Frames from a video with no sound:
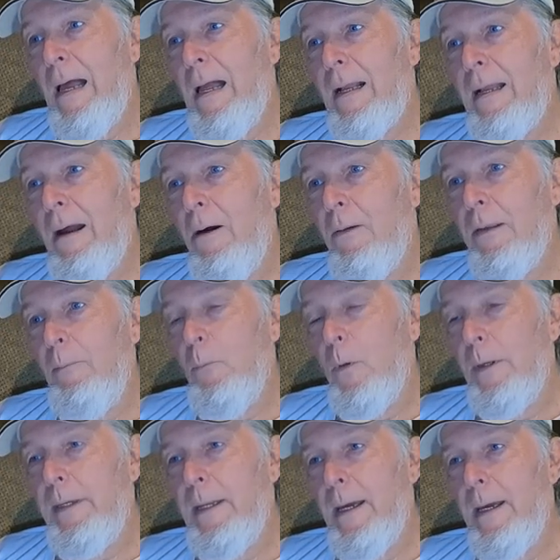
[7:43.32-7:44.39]
I called him
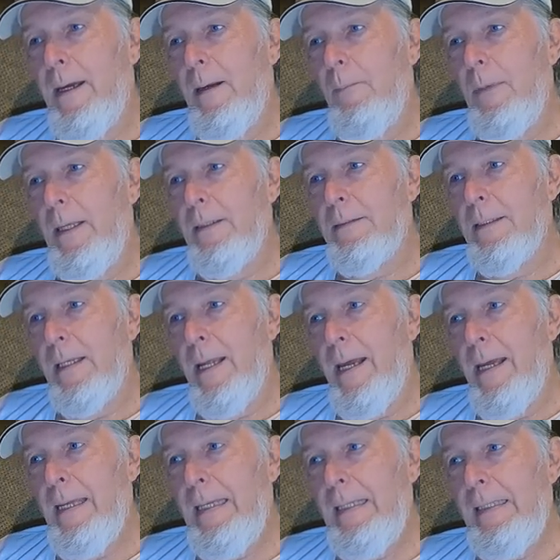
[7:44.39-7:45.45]
one time and said,
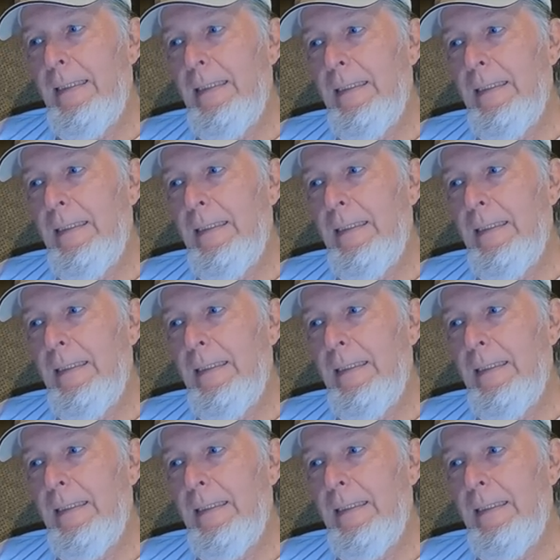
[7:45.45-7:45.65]
hey,